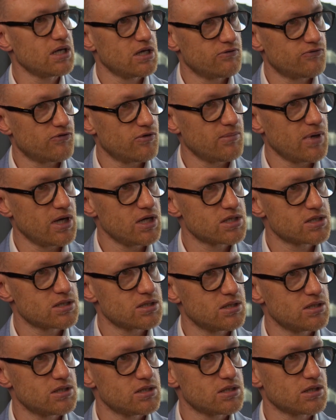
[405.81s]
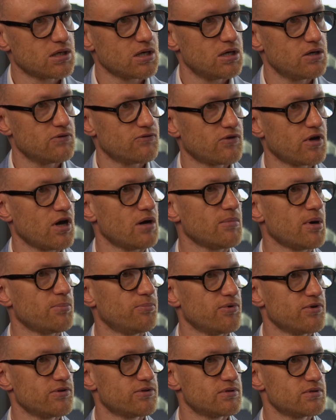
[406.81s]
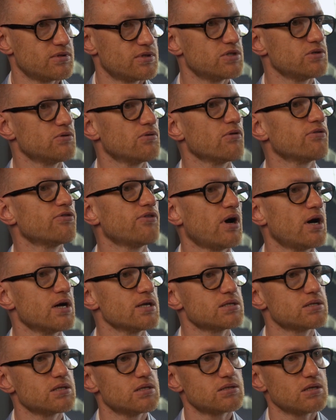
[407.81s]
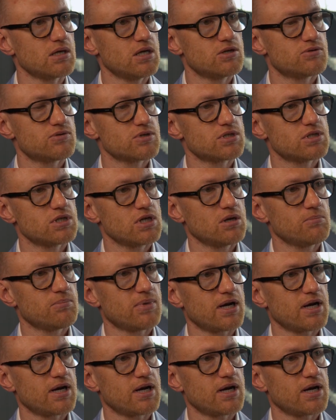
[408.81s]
information to kind of come up with pseudo thoughts is interesting,